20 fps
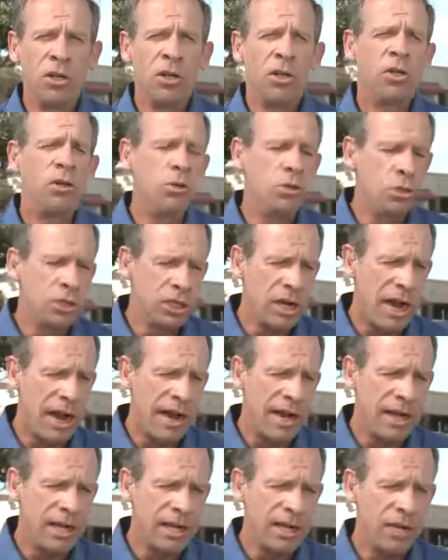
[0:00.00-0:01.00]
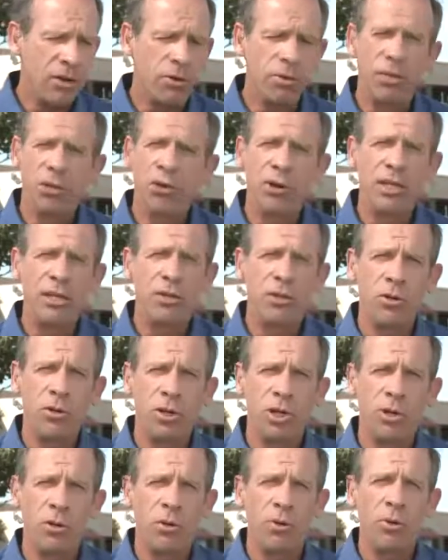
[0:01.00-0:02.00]
who shot and killed
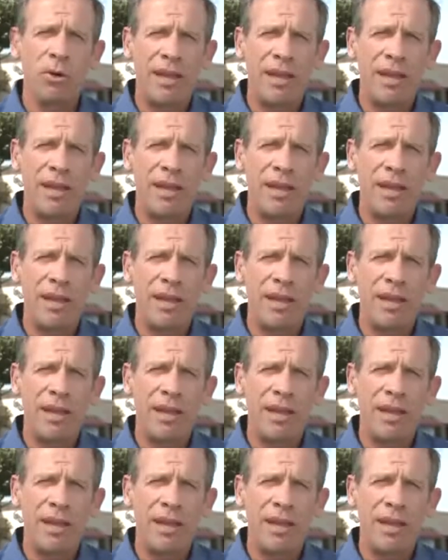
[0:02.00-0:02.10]
32-year-old